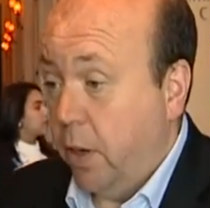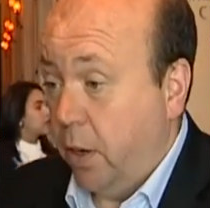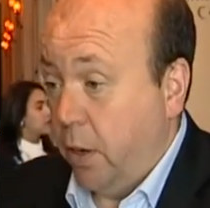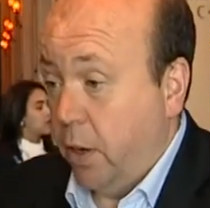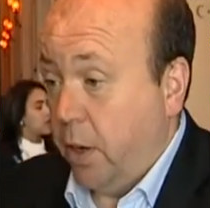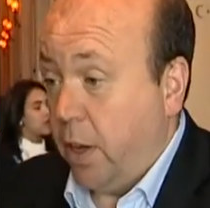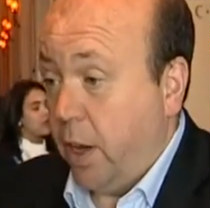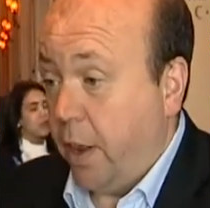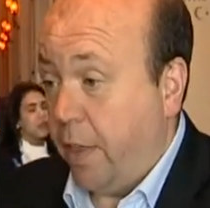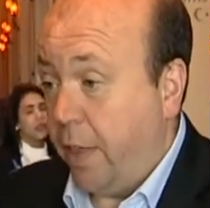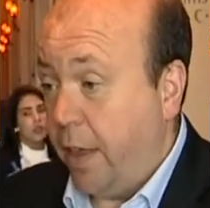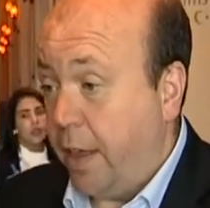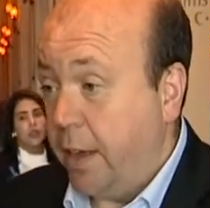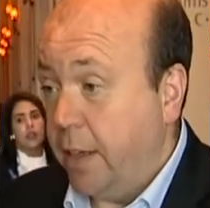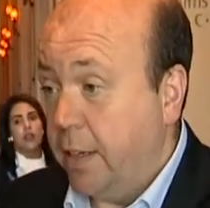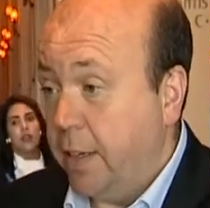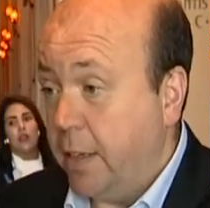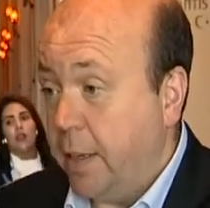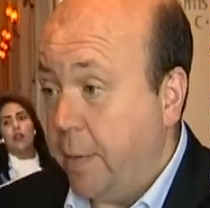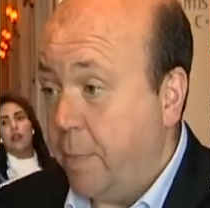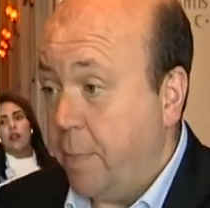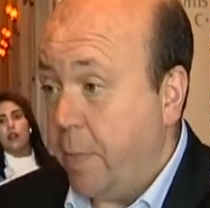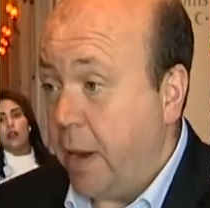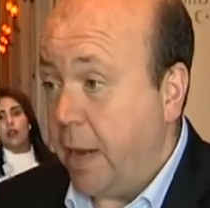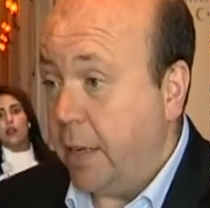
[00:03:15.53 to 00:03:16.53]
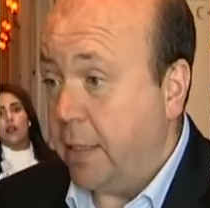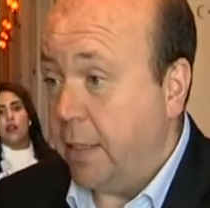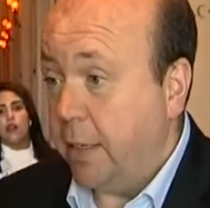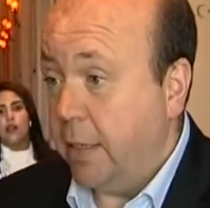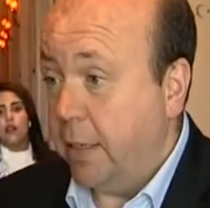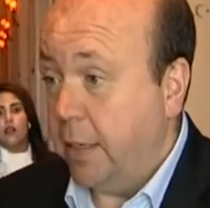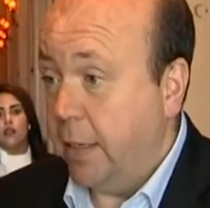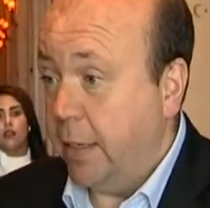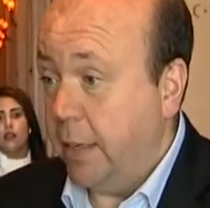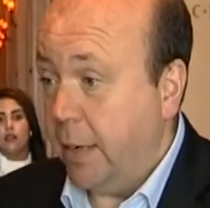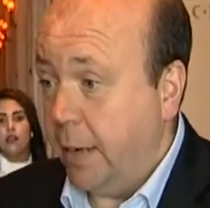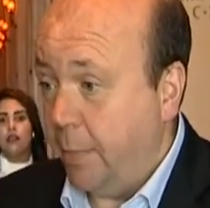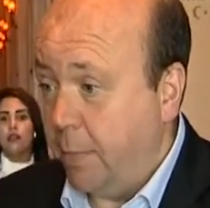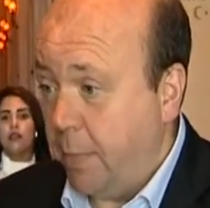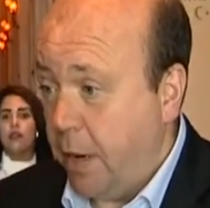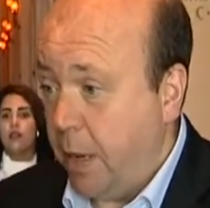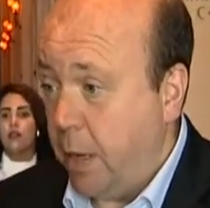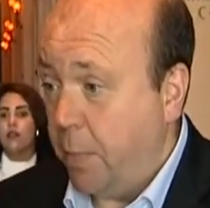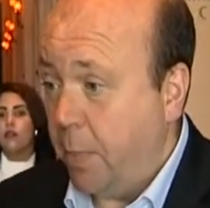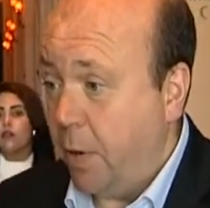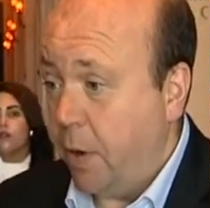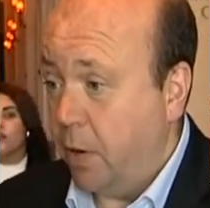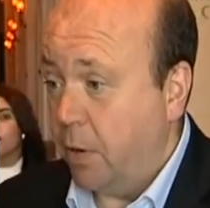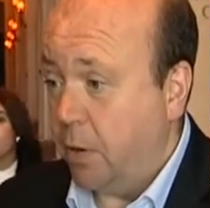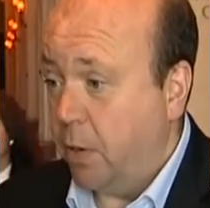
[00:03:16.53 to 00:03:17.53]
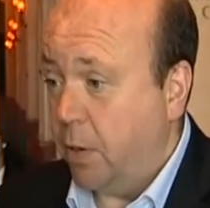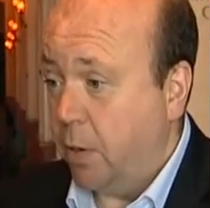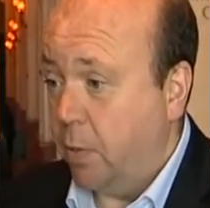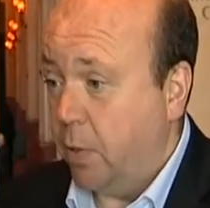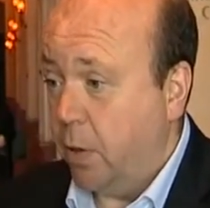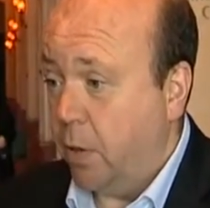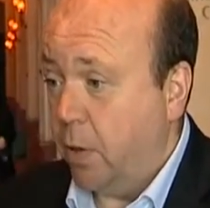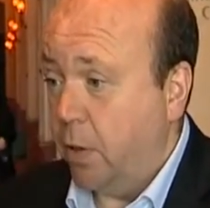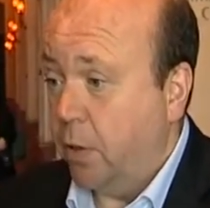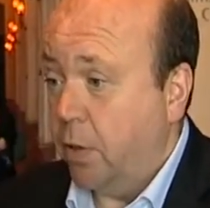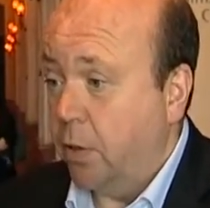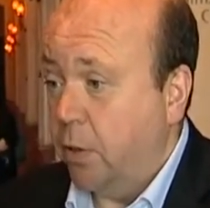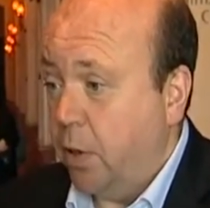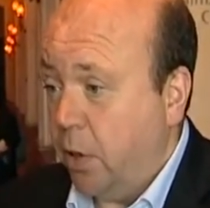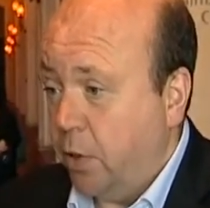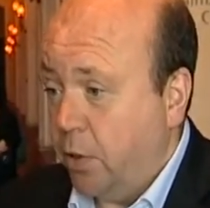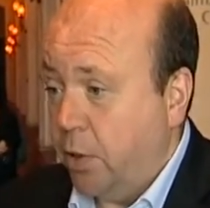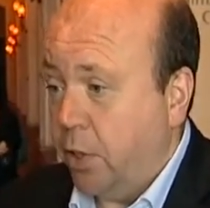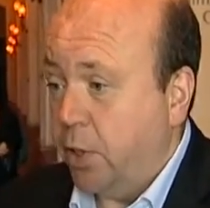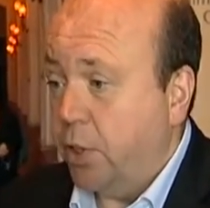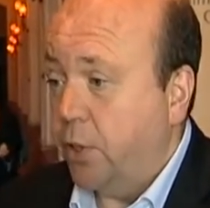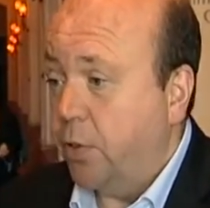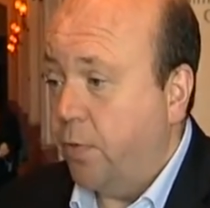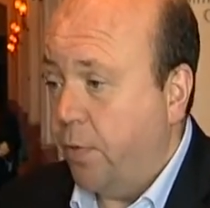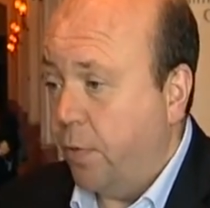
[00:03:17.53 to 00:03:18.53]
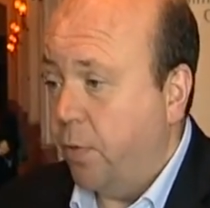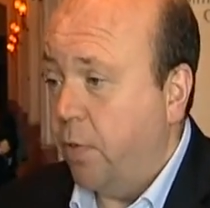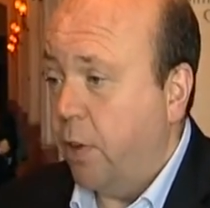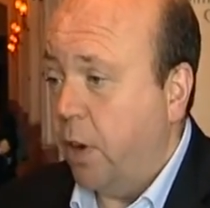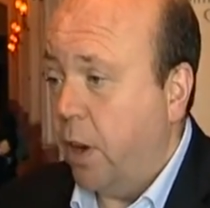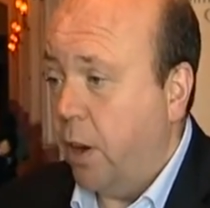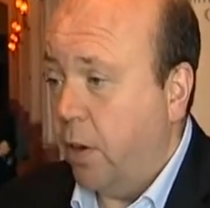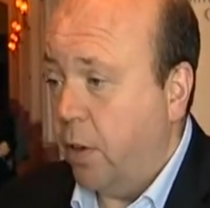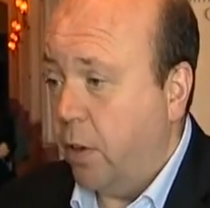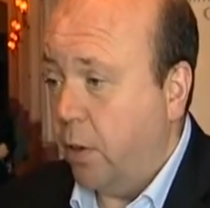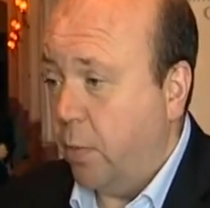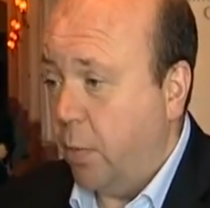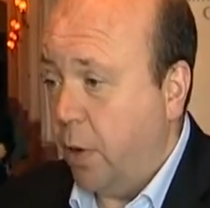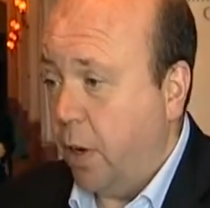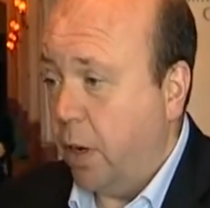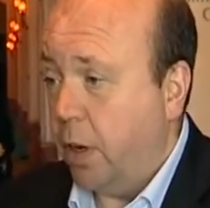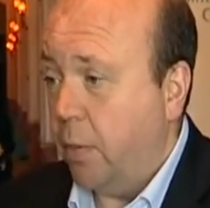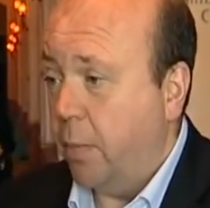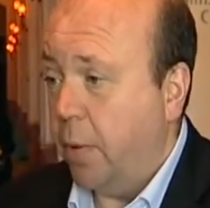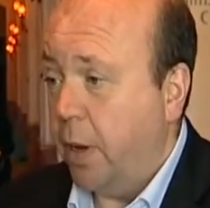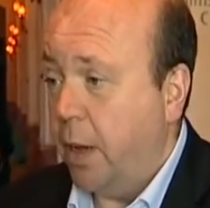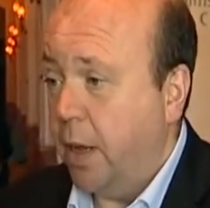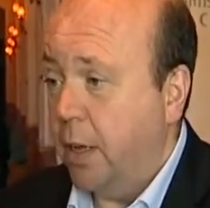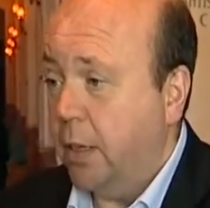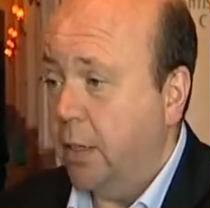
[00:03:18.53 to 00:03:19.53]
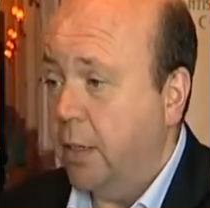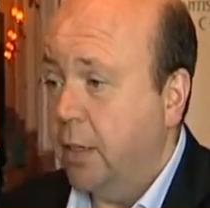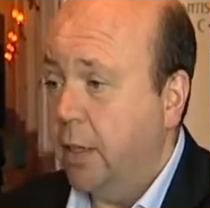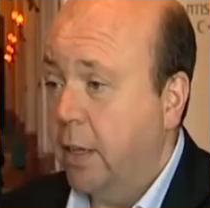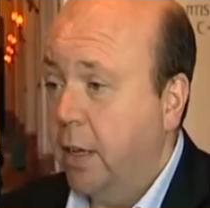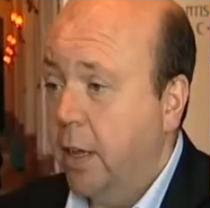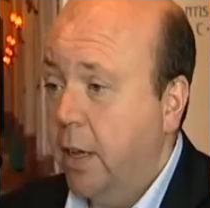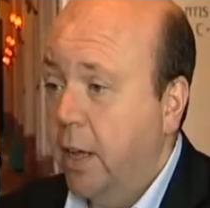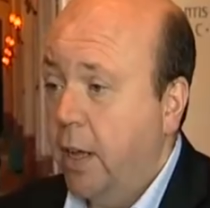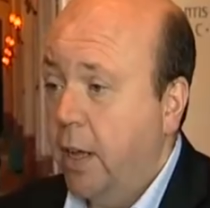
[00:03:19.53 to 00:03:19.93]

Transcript: Look at things that matter in many parts of the world, not just for a local marketplace.